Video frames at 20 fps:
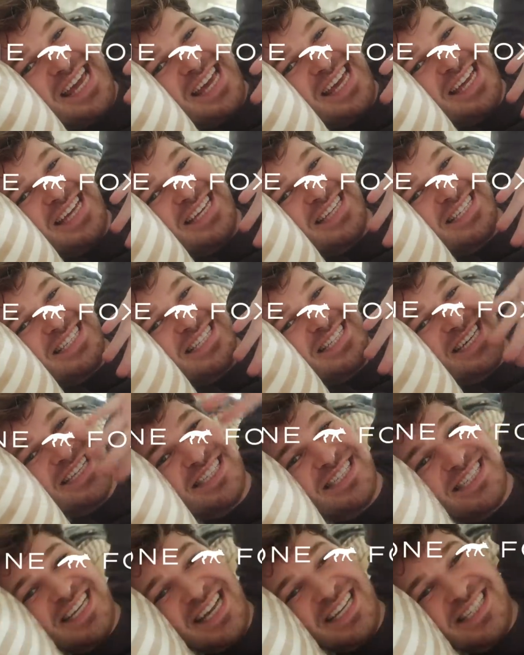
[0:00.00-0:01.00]
is
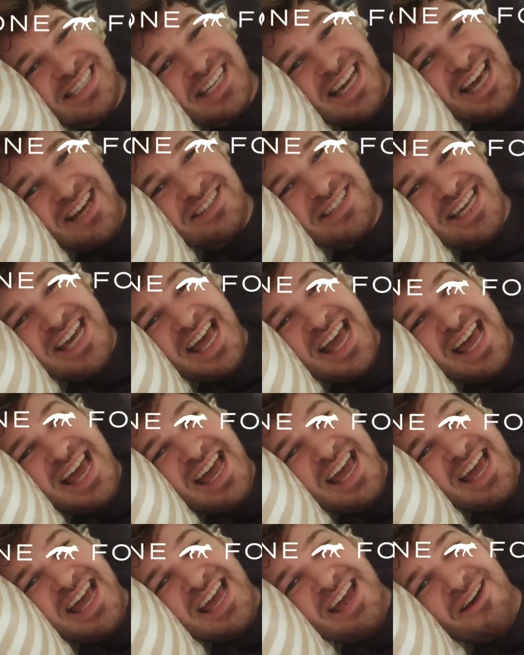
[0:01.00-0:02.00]
estate sale
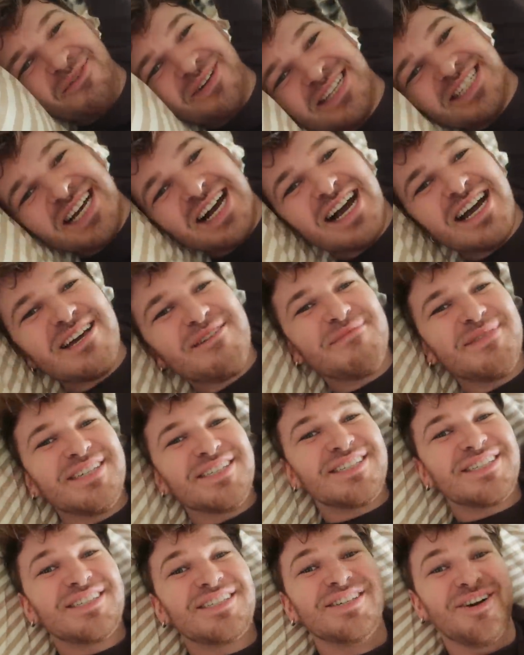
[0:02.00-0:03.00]
day, which I am
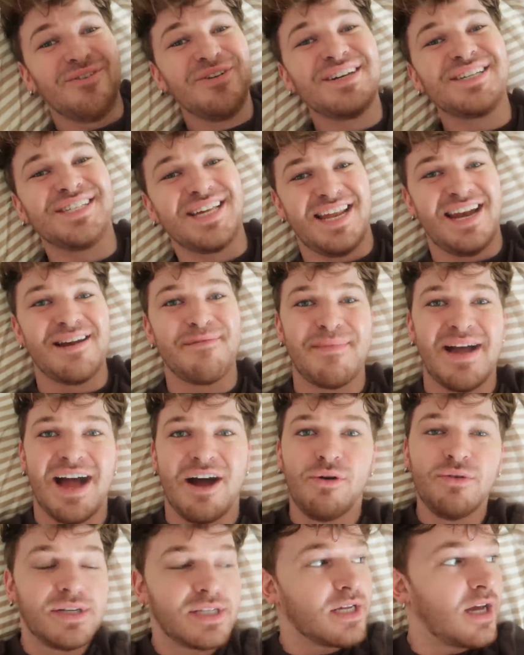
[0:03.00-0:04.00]
so excited
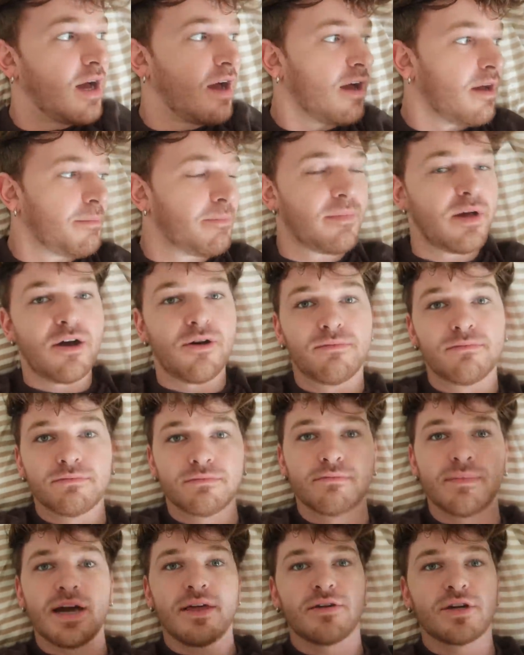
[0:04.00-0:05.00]
about. Um, oh,
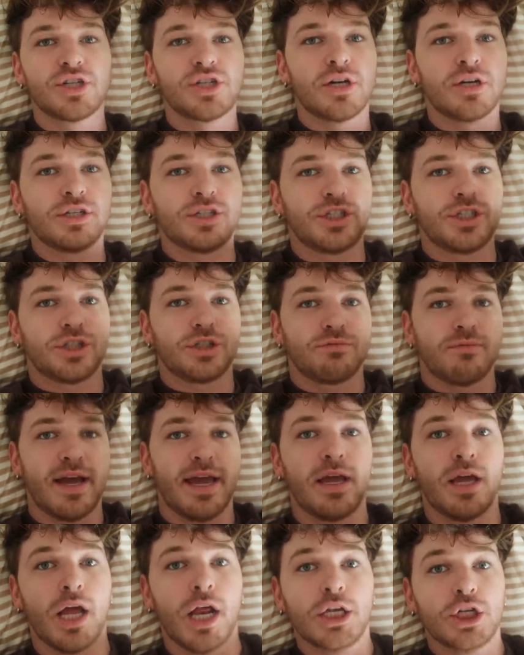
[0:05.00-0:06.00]
my other shirt's just
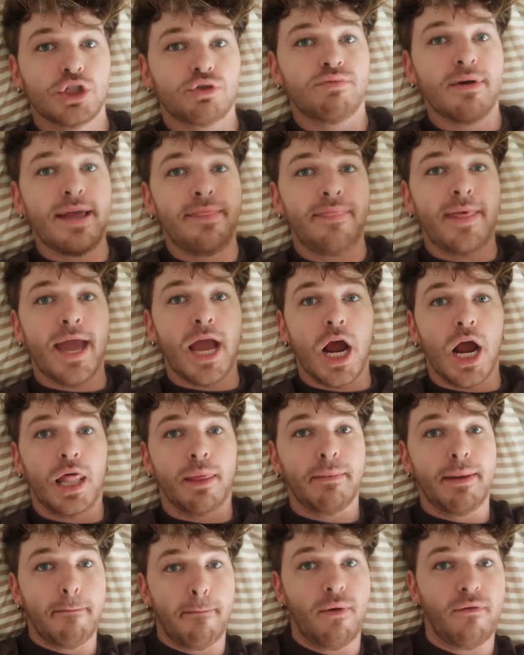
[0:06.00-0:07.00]
right, just right there.
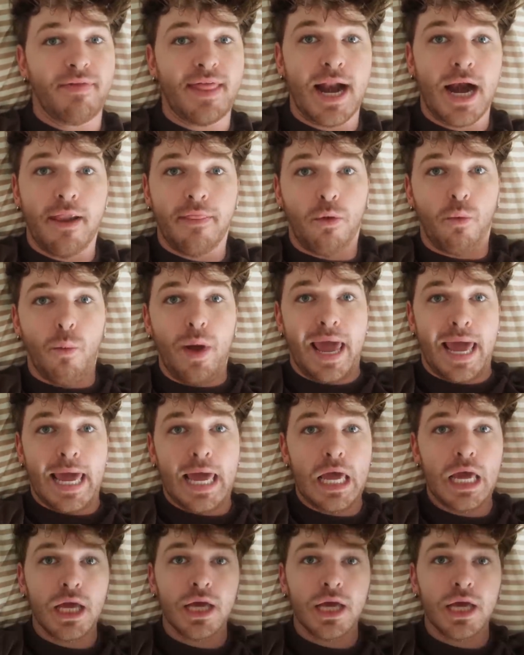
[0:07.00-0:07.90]
Let me move out of the way.